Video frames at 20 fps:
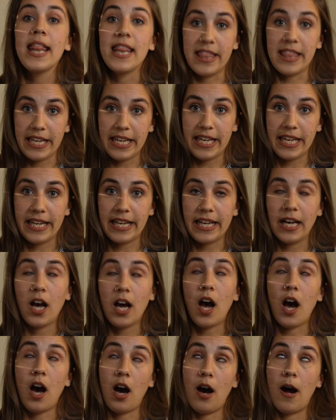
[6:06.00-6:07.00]
the
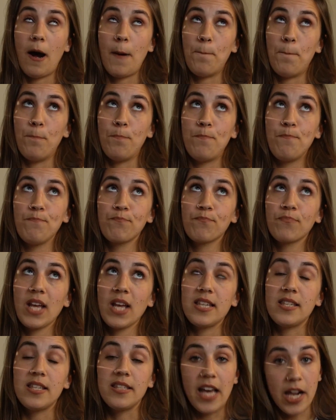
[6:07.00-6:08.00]

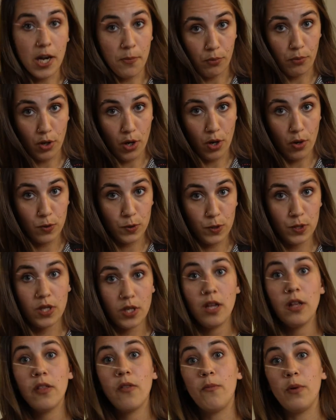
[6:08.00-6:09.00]
setup rows,
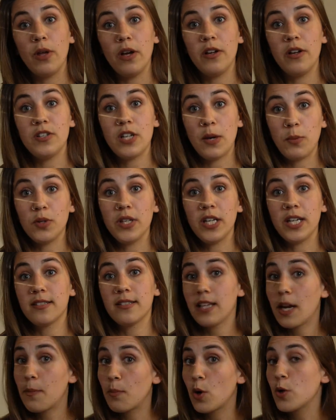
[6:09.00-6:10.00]
the double knitting
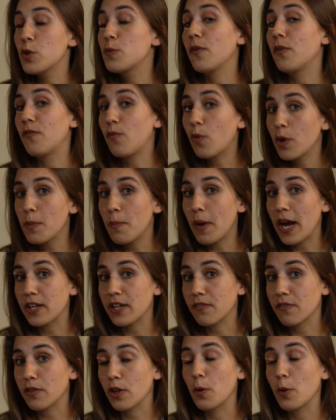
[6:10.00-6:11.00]
setup rows before the bind
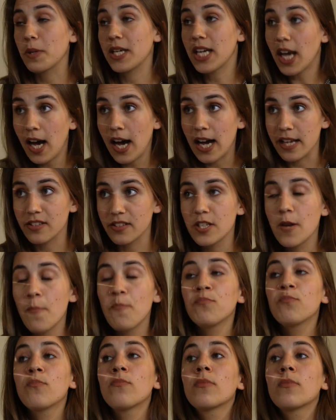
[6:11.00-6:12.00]
off though, because
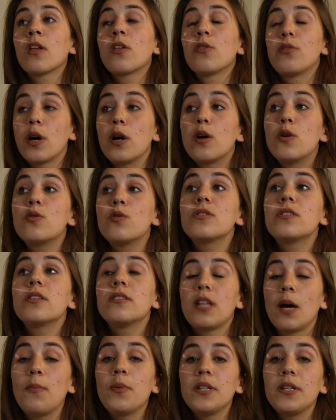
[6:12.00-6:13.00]
those
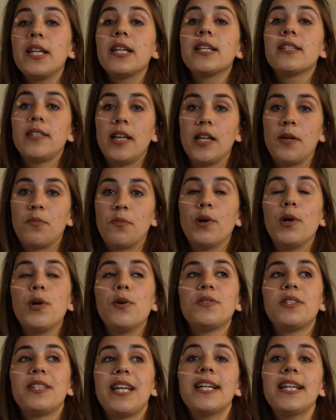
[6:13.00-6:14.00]
double knitting setup
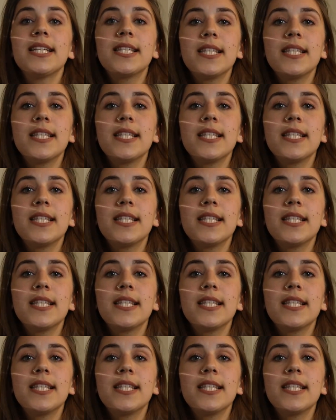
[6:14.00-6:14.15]
rows tend to